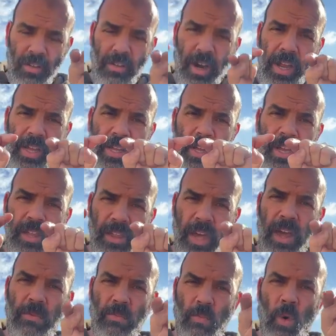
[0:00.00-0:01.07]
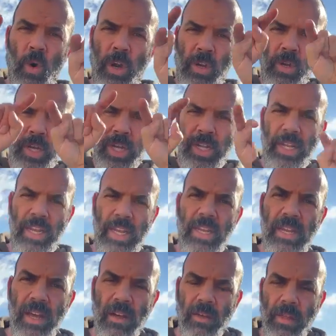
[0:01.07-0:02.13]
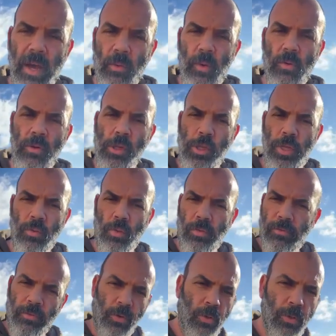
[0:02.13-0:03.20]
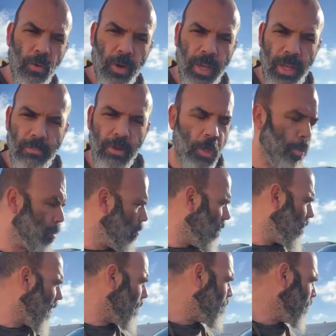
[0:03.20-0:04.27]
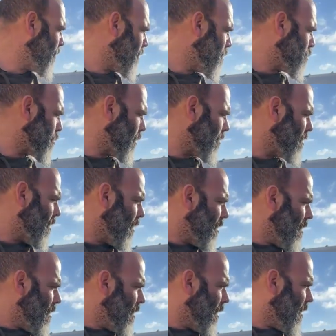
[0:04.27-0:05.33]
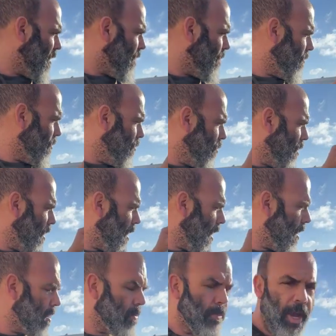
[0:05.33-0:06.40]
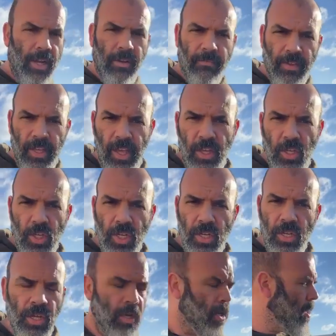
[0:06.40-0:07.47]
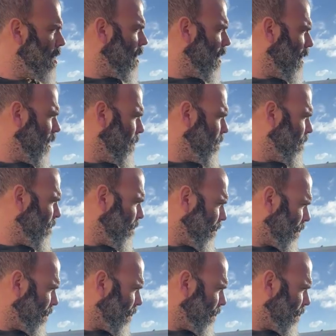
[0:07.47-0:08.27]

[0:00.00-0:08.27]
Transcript: right, that more intricate detail that we would see through an image. So if I put this in through a higher magnification, or